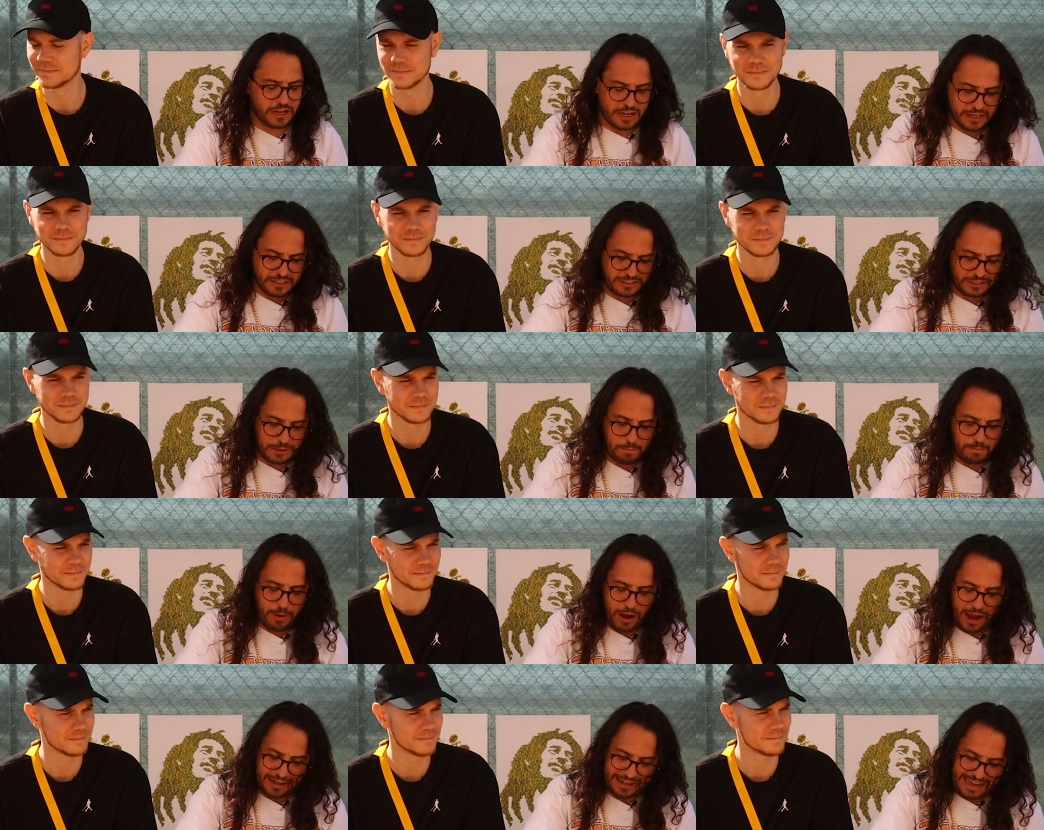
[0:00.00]
Speaker 1: uh,
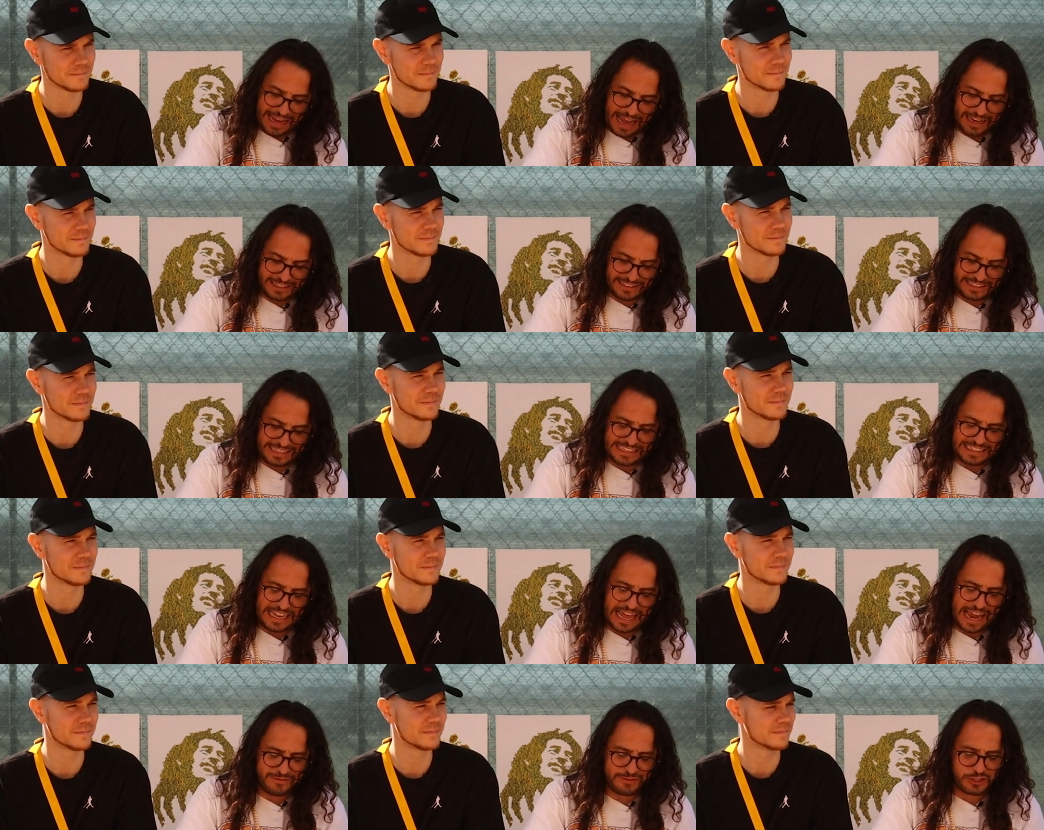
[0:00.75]
some
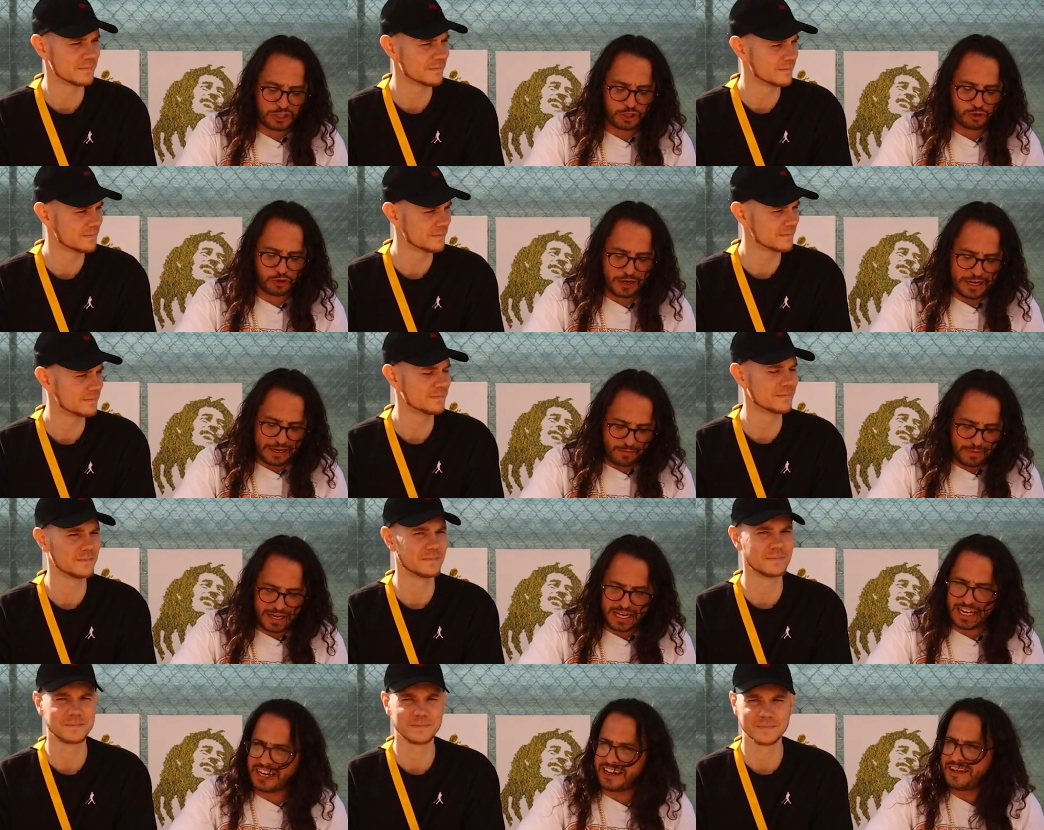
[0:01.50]
podcasting, live
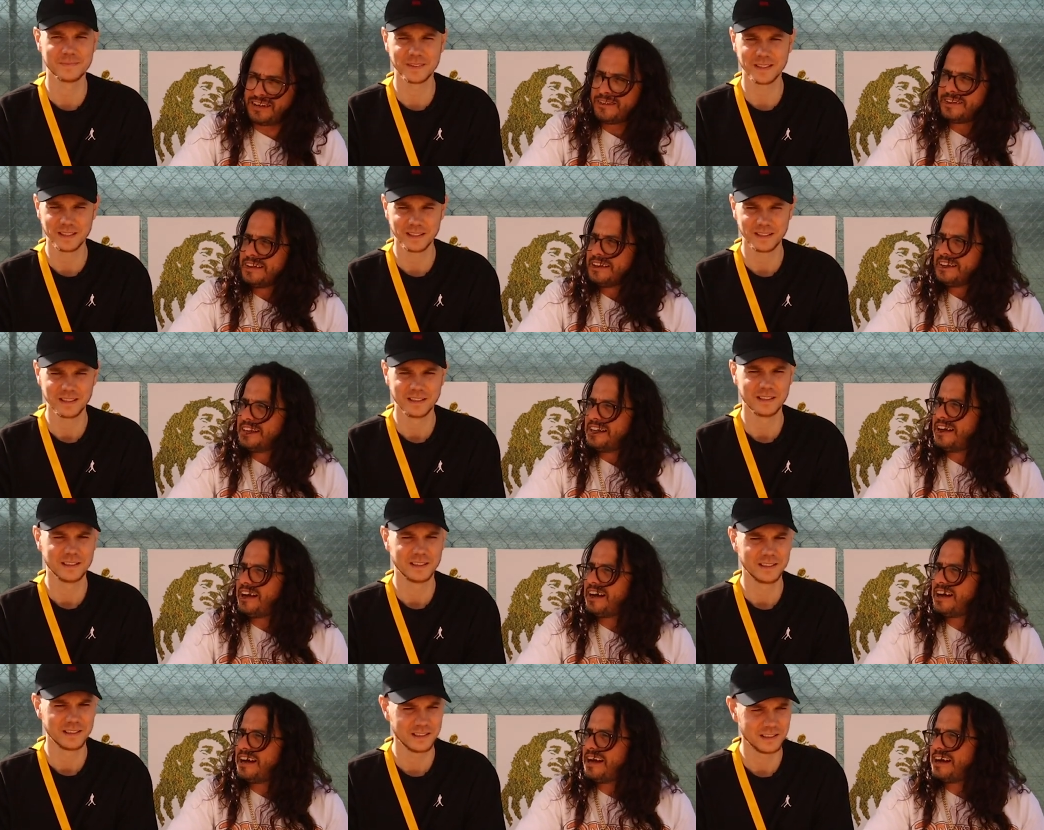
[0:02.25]
streaming.
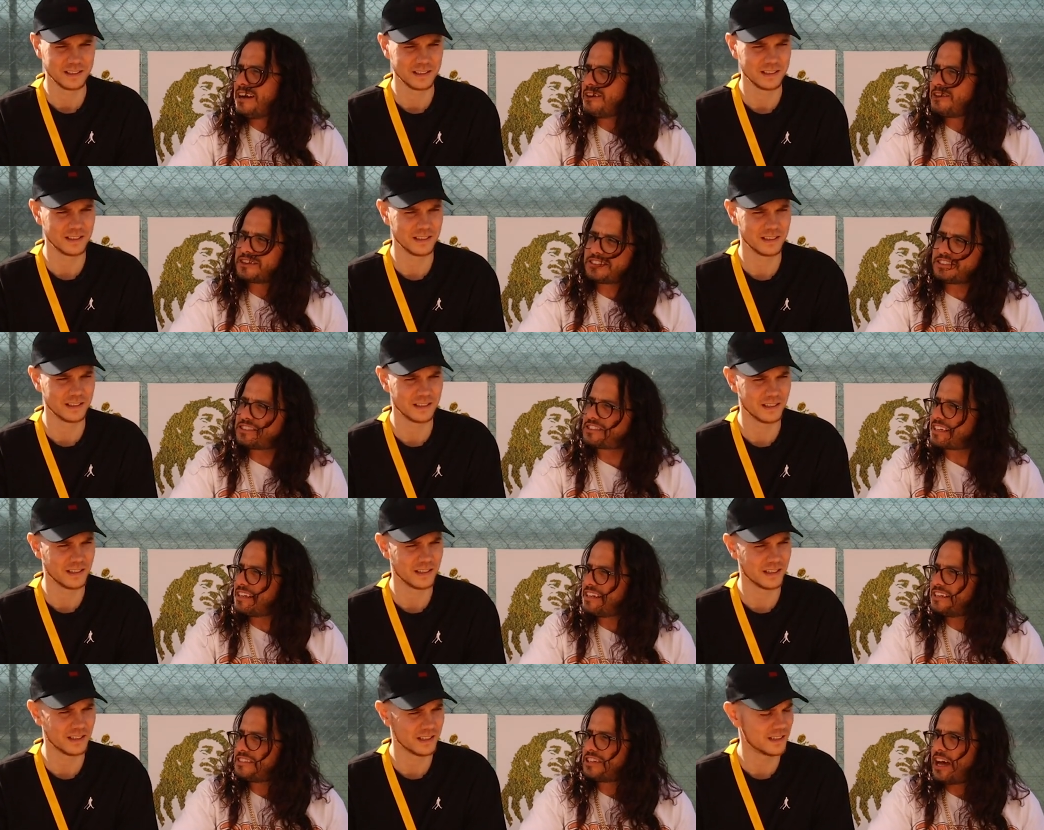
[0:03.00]
Uh,
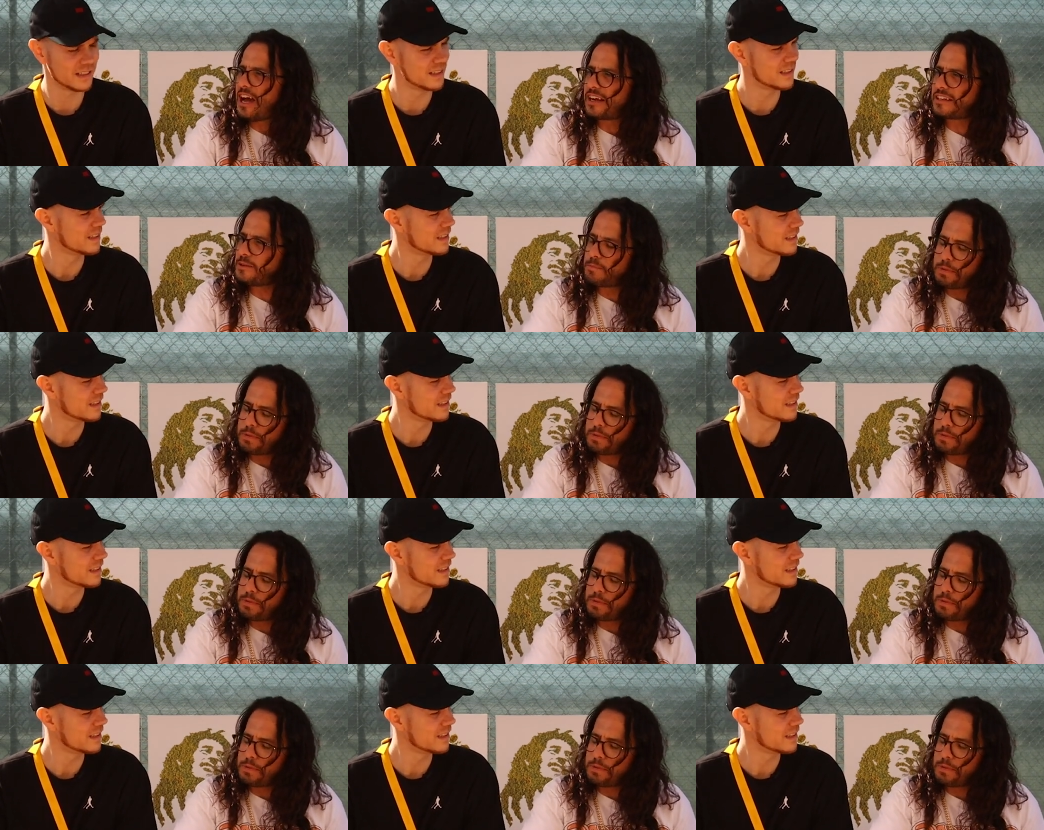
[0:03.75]
just gonna talk